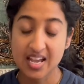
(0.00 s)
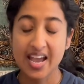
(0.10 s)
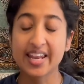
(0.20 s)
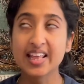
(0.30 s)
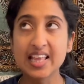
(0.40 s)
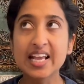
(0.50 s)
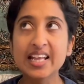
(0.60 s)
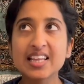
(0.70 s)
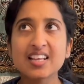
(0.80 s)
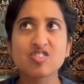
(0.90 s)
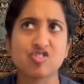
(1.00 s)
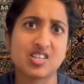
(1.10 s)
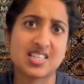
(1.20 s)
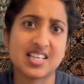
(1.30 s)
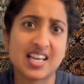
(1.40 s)
And I think it's
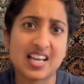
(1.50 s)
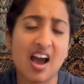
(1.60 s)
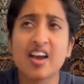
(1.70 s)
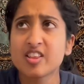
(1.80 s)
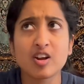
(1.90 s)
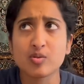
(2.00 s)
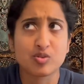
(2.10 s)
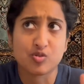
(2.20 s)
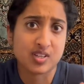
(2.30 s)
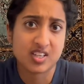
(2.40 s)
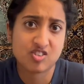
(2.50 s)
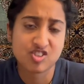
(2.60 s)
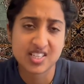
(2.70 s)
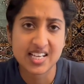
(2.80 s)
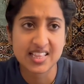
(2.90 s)
interesting, I thought it was really
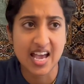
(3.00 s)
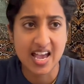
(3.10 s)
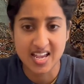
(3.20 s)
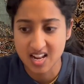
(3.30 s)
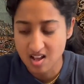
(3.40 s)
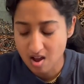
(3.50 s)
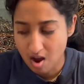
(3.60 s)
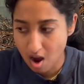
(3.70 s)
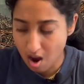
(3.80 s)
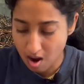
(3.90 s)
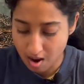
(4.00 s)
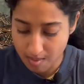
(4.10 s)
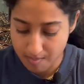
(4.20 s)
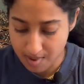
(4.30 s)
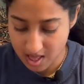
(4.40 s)
interesting that
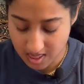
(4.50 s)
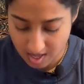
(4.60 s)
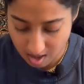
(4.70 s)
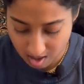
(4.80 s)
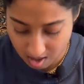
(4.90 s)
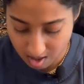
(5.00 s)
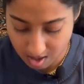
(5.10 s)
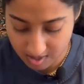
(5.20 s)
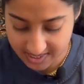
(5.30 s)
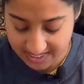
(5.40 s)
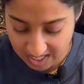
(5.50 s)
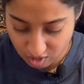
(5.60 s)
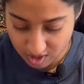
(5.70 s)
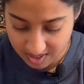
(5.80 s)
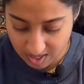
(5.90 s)
the
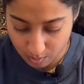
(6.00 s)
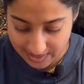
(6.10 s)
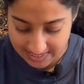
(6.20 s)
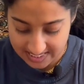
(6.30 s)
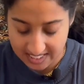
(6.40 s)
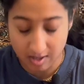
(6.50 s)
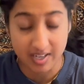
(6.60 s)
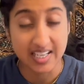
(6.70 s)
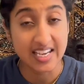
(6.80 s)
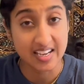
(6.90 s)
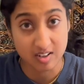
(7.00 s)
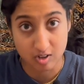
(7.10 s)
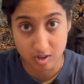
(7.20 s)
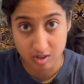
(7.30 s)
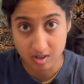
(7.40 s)
Scadrians that we see on
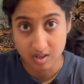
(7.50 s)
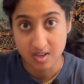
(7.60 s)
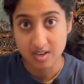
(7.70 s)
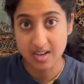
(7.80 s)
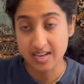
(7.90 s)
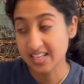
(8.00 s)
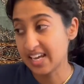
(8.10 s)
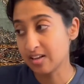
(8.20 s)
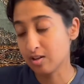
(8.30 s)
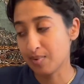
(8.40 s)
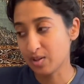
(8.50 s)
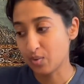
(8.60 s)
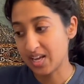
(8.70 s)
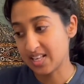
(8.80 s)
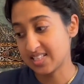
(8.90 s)
Canticle, and Canticle, by the
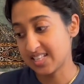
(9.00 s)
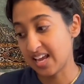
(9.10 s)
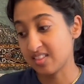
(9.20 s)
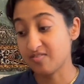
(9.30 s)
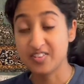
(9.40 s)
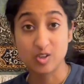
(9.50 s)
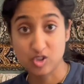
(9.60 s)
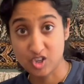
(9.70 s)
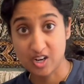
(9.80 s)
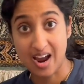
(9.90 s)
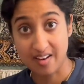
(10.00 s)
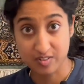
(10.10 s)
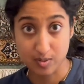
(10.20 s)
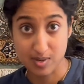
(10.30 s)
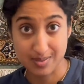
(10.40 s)
way, is set in the future after
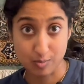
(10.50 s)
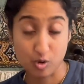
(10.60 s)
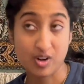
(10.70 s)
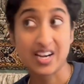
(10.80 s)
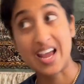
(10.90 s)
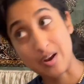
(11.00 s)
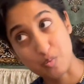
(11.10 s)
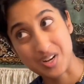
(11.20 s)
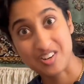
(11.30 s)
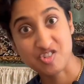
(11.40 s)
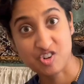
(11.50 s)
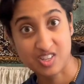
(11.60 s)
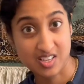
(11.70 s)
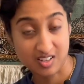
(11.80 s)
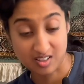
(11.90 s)
Mistborn and Wind and Truth
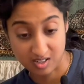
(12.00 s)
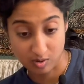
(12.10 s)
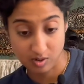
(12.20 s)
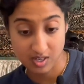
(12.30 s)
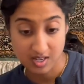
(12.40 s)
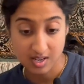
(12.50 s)
conclude,